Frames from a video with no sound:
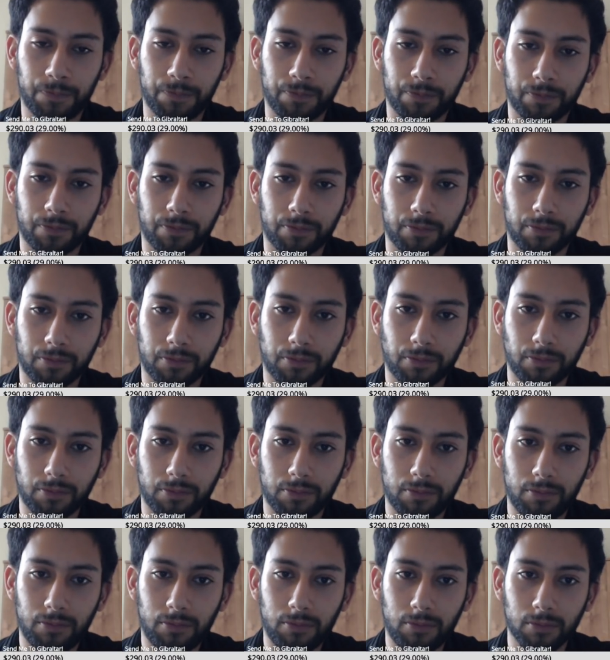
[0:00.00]

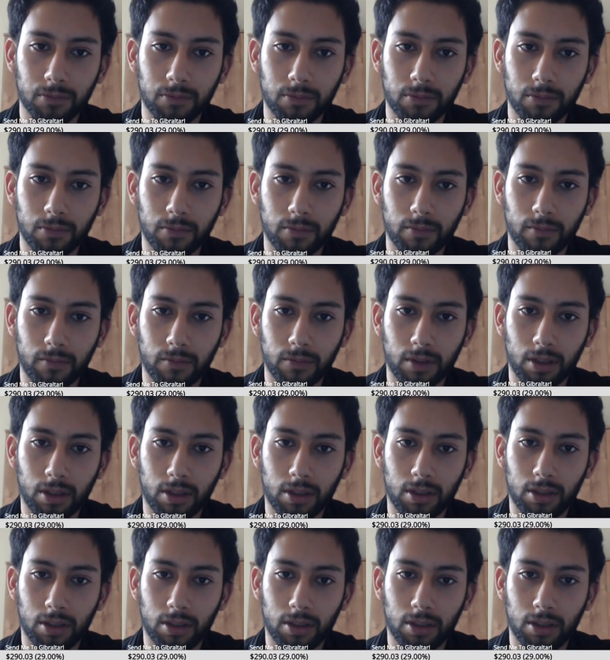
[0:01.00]
Nothing is said.